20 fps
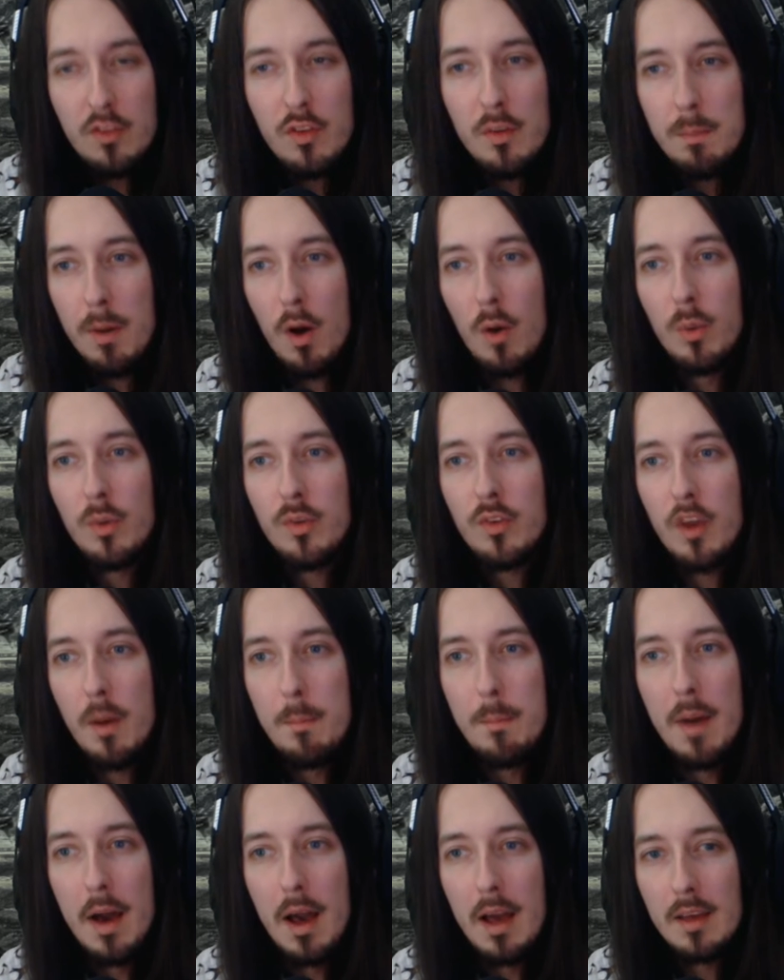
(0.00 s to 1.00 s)
poll has come
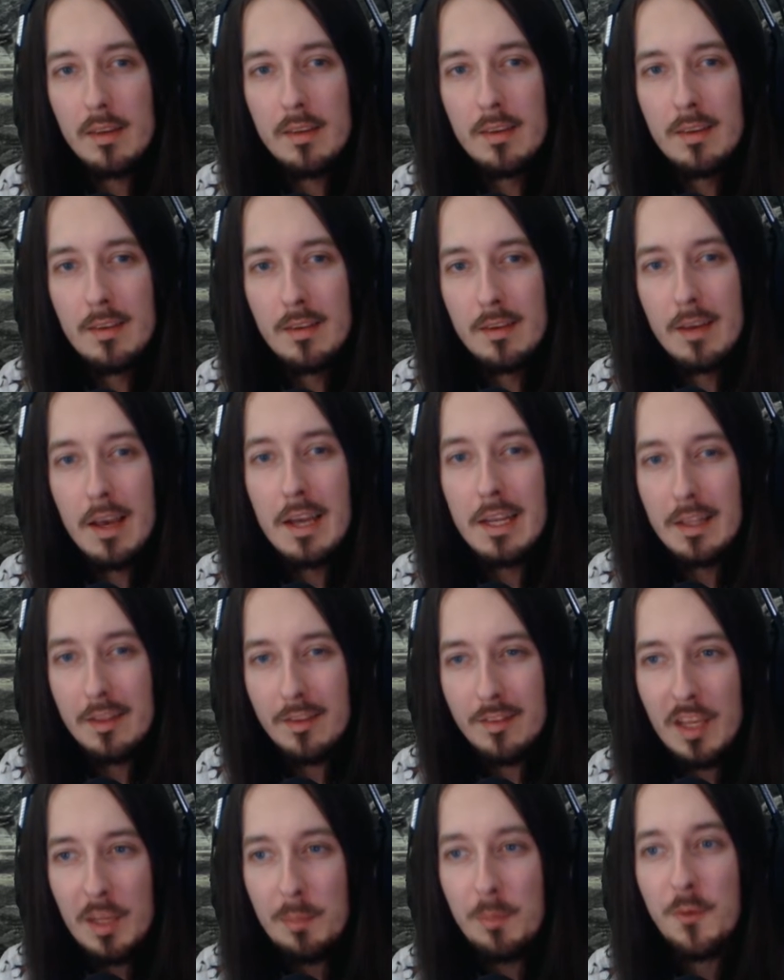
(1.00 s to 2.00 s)
back, and it
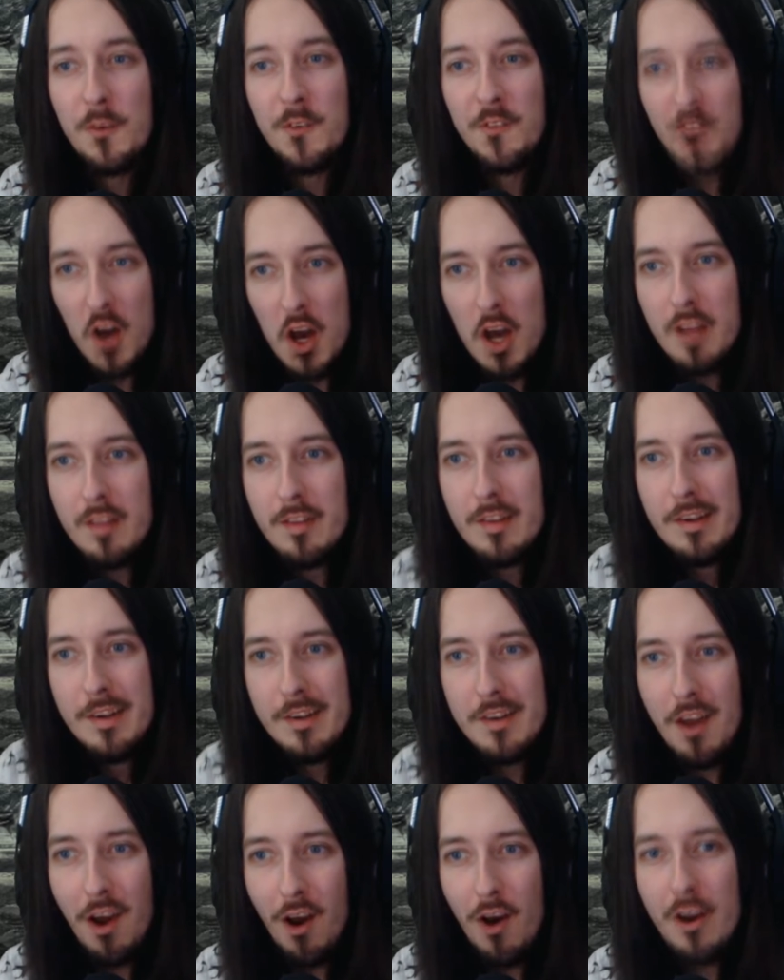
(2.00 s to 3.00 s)
seems
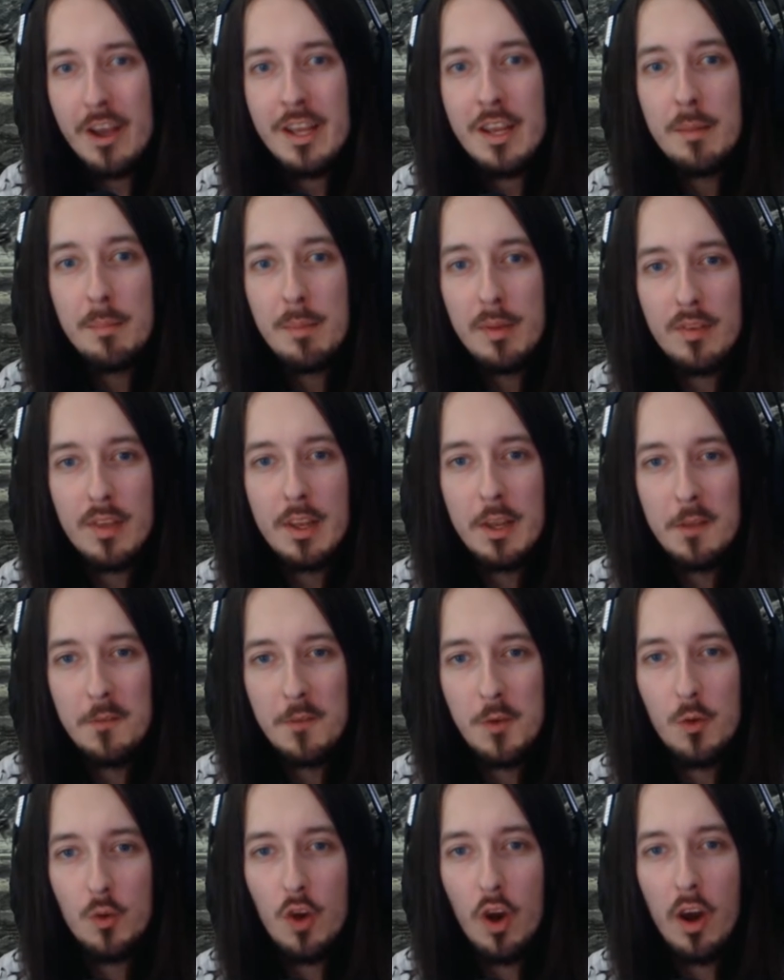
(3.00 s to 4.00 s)
39% of
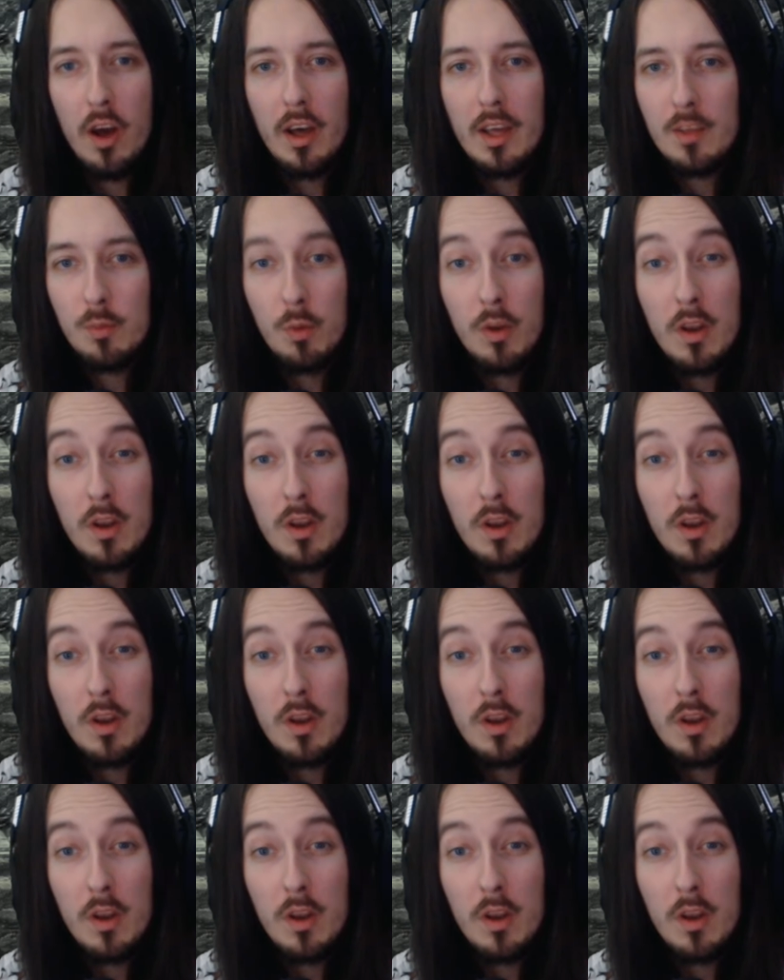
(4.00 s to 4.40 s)
you guys want a